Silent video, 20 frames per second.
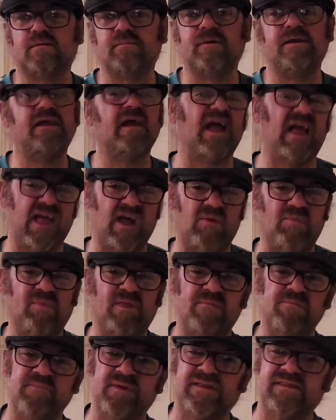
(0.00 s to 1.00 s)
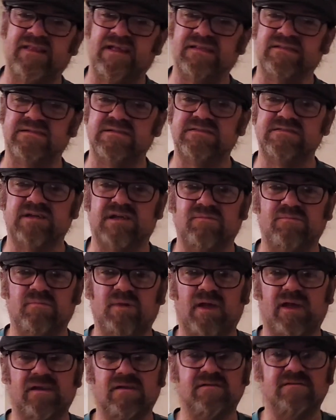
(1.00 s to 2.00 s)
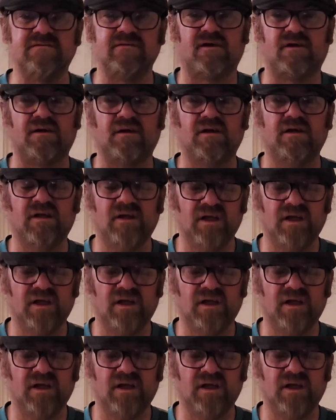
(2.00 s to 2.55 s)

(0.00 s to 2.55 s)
I mean, it helped them being down to 10 men, and